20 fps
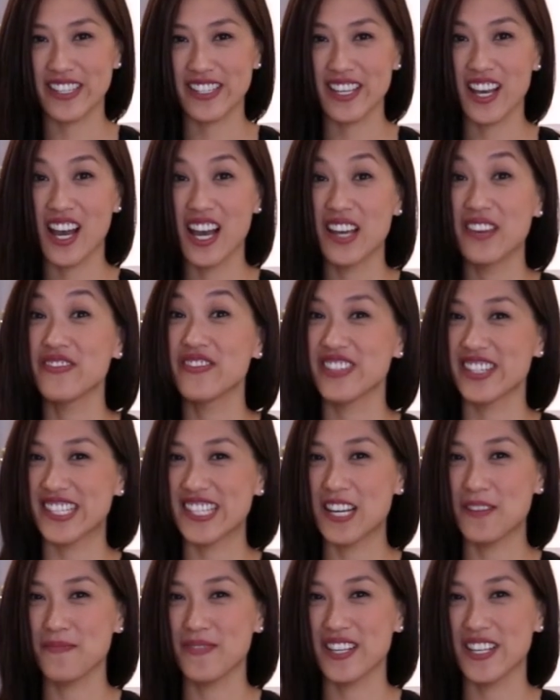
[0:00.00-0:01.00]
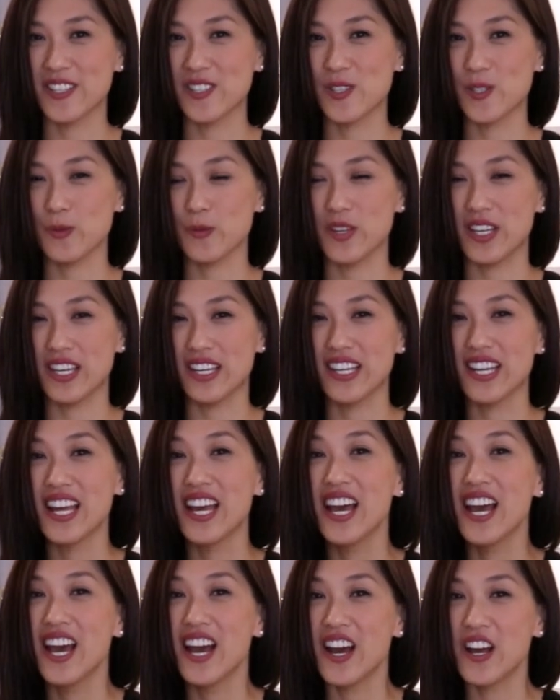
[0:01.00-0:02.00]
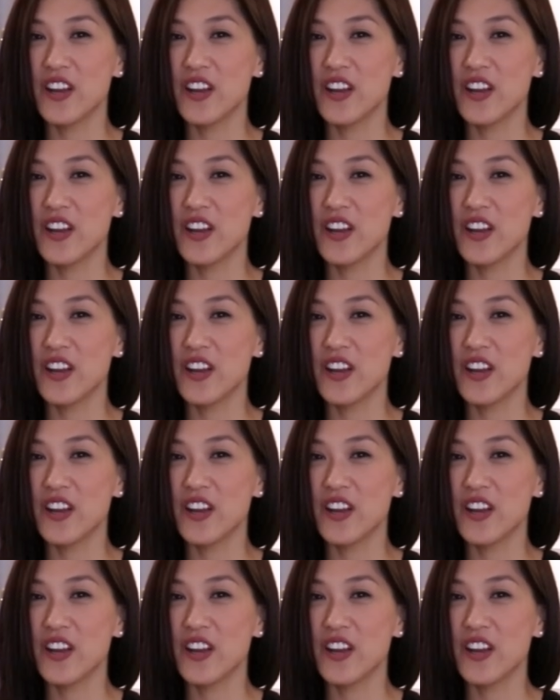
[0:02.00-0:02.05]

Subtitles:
a great time for something sweet.